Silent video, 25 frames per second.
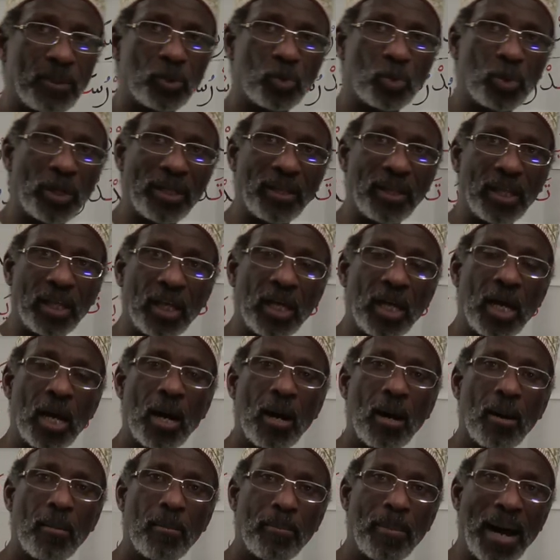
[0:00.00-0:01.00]
between the
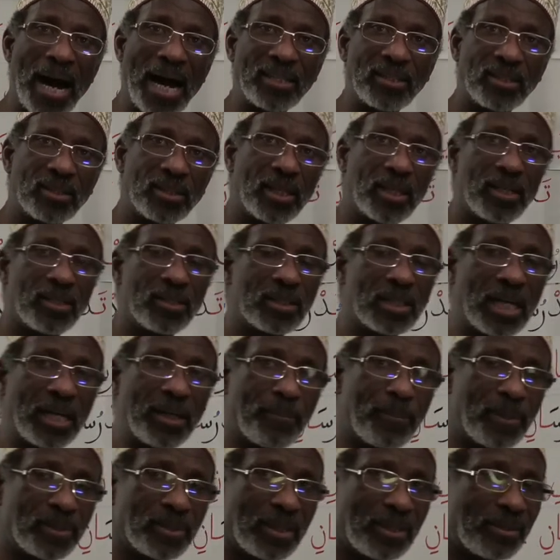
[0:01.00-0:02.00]
past tense
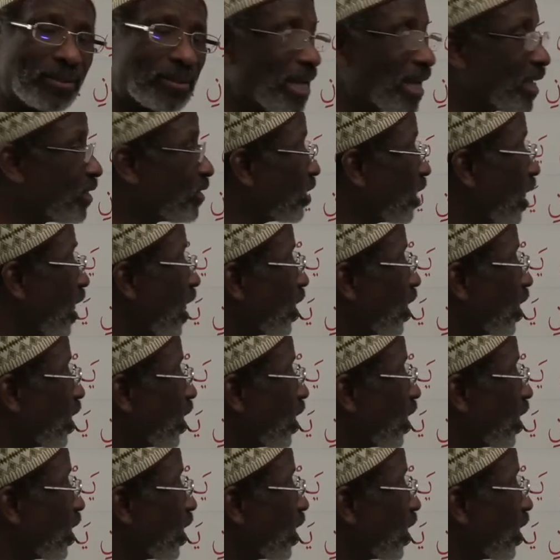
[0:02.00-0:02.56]
and present tense.